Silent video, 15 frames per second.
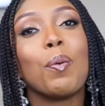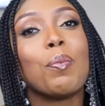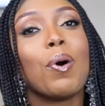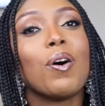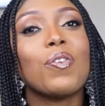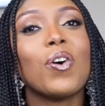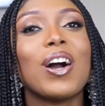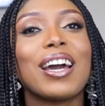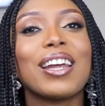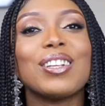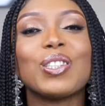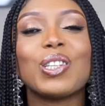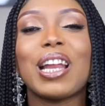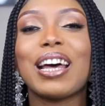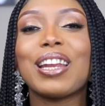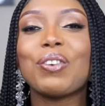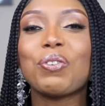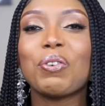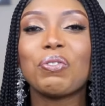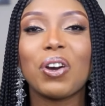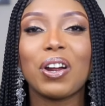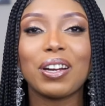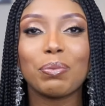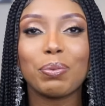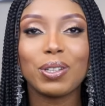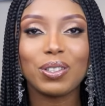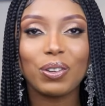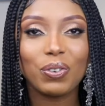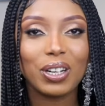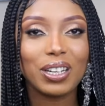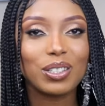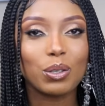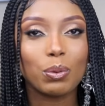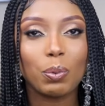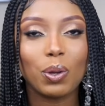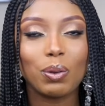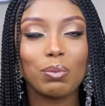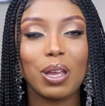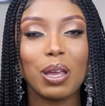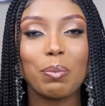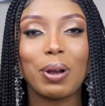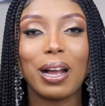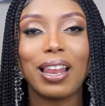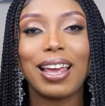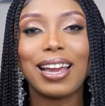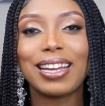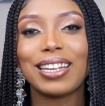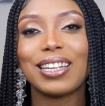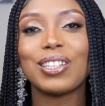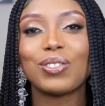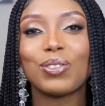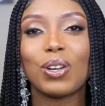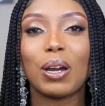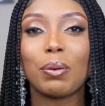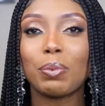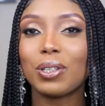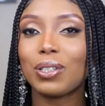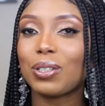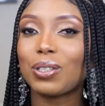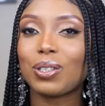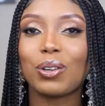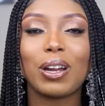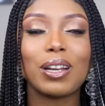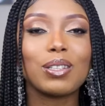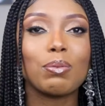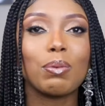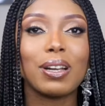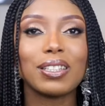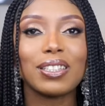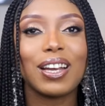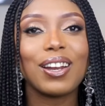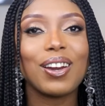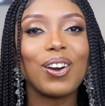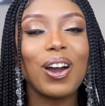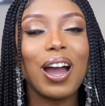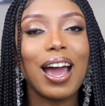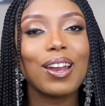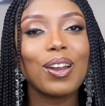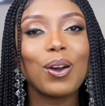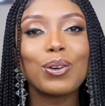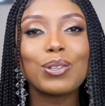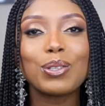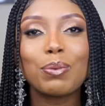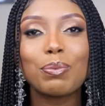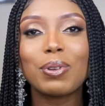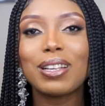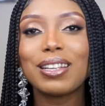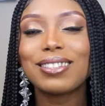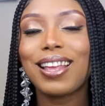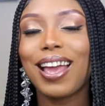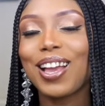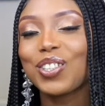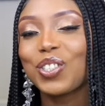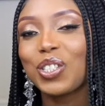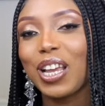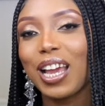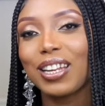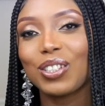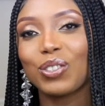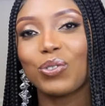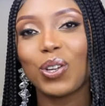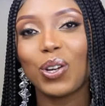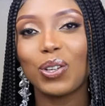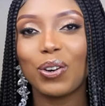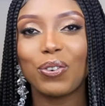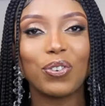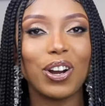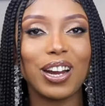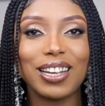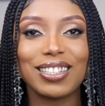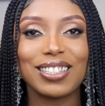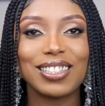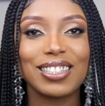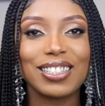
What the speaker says: But before I get into that, if you've not already, please don't forget to support me by liking this video and please subscribe to my channel, and also please share this video with your friends.